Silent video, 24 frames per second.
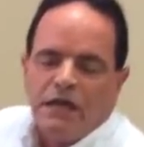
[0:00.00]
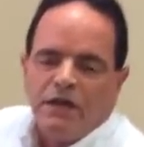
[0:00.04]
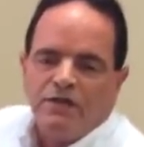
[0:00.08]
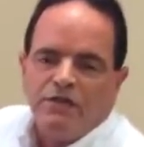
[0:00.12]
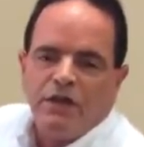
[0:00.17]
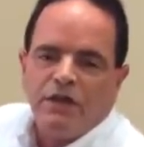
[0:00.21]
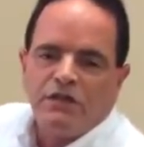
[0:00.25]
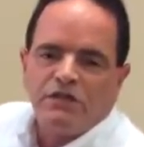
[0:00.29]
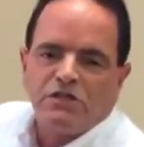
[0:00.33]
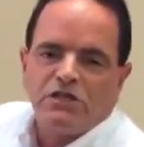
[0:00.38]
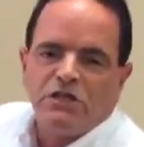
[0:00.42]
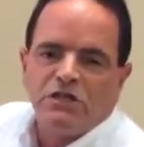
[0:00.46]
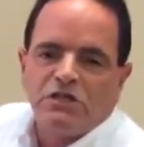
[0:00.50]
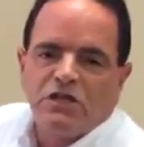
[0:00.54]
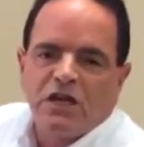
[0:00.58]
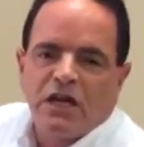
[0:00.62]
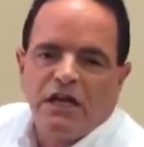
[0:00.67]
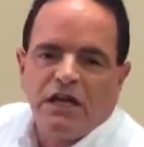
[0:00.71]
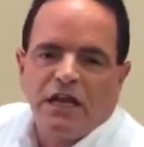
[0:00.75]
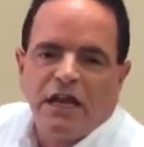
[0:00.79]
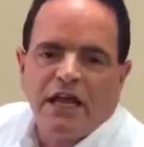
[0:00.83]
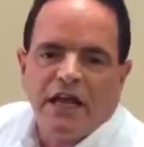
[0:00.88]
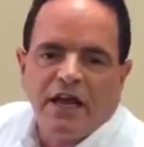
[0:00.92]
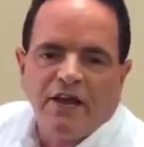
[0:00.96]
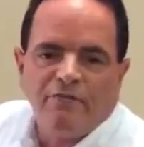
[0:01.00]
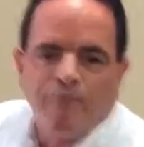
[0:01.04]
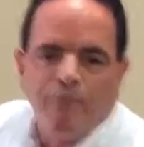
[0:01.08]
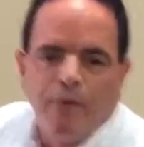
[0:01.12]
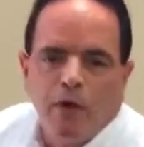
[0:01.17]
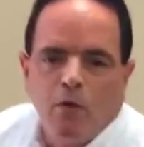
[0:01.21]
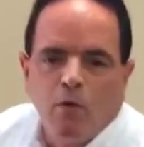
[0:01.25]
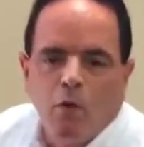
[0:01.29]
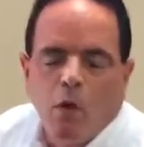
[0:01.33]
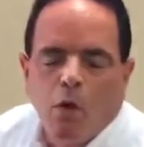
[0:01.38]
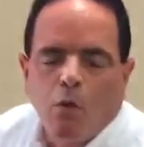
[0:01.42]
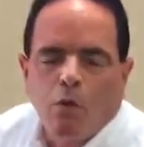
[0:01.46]
This is going to give
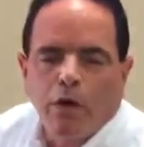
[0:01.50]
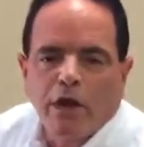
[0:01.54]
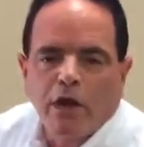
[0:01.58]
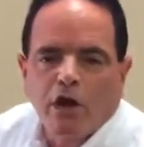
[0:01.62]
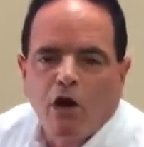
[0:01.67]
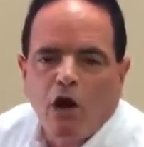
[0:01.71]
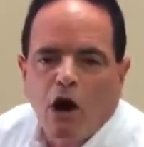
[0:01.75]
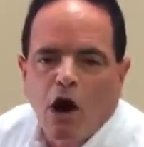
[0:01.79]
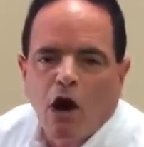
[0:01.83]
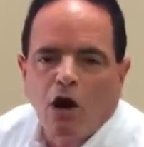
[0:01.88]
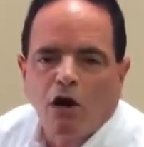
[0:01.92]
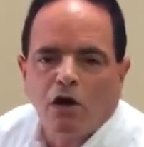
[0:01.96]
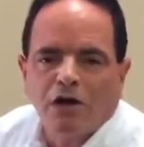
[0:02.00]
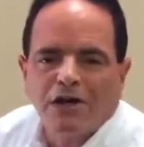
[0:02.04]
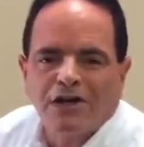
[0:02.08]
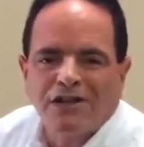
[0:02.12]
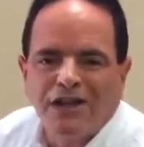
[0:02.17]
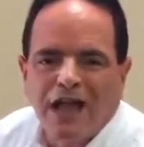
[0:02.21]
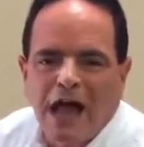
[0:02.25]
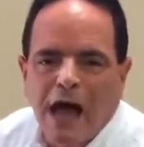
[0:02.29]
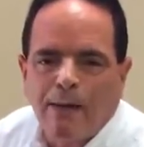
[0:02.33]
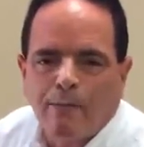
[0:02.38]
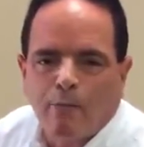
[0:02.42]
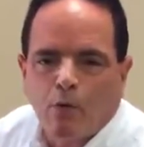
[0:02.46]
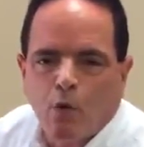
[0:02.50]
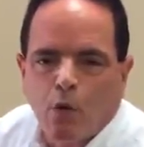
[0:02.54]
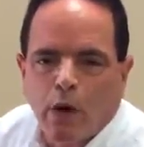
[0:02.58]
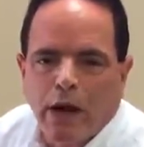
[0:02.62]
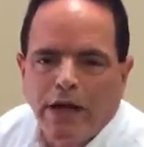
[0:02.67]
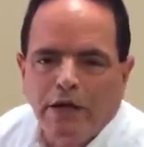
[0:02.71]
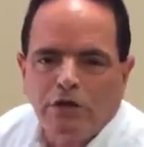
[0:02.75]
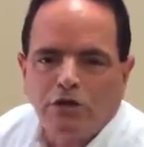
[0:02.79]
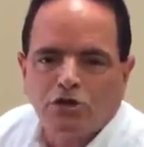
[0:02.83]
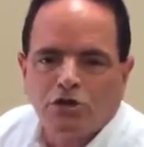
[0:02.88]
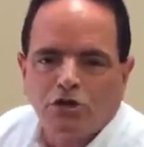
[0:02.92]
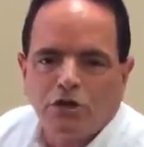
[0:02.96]
me what we call
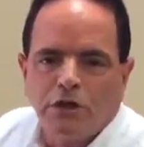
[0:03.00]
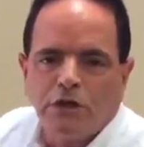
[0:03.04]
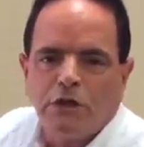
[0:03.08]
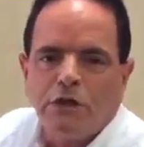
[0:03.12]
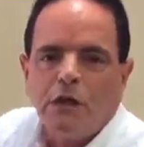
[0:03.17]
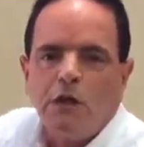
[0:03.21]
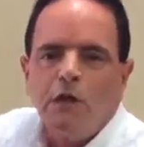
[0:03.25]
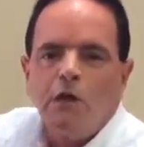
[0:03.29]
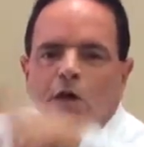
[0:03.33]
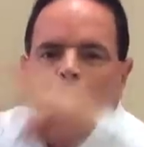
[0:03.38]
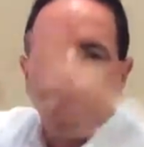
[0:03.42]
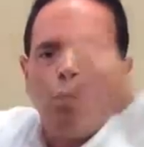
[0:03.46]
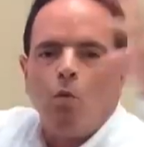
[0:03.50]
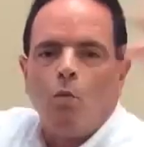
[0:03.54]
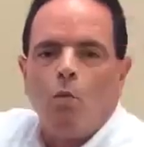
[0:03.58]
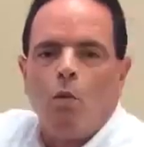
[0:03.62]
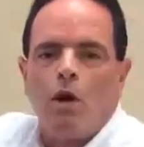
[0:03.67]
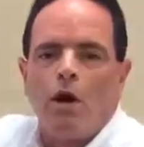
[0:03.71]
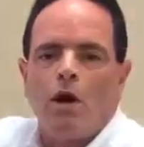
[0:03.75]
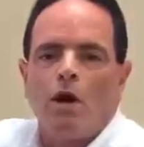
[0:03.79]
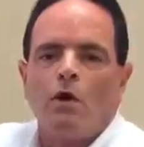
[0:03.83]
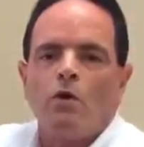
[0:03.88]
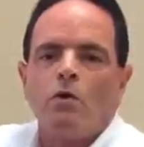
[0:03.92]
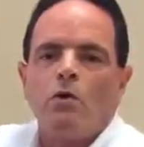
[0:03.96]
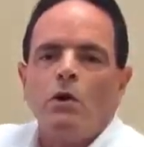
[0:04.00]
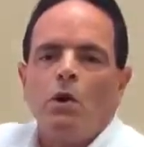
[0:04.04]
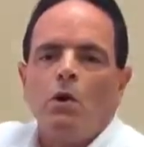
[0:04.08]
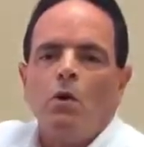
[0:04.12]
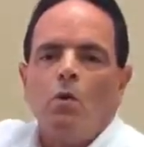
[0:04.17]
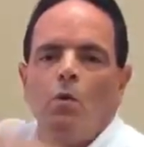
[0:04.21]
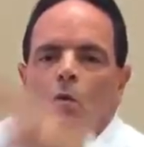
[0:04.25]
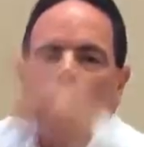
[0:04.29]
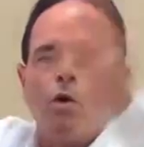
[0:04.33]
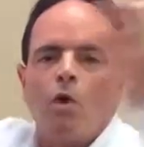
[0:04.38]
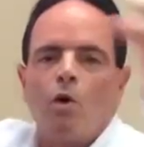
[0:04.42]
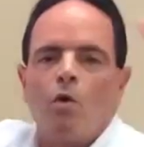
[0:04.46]
agglomeration, where
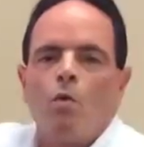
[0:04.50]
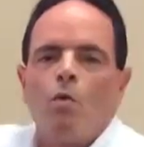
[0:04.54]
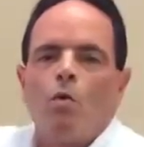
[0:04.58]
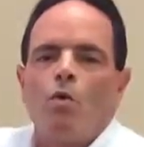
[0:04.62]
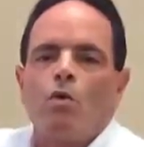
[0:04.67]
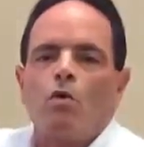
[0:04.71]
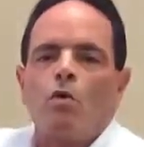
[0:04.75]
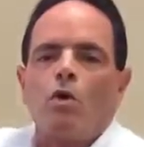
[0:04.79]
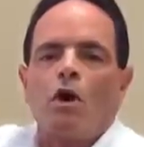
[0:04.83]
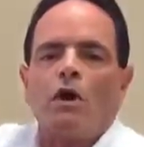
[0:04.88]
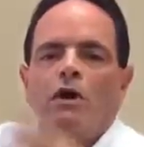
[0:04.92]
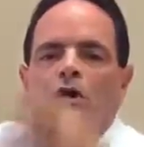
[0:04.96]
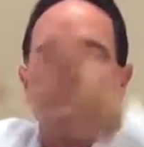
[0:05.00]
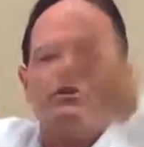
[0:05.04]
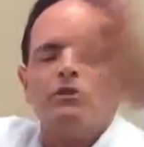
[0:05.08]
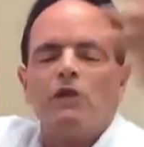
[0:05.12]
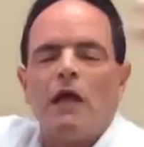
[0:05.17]
we're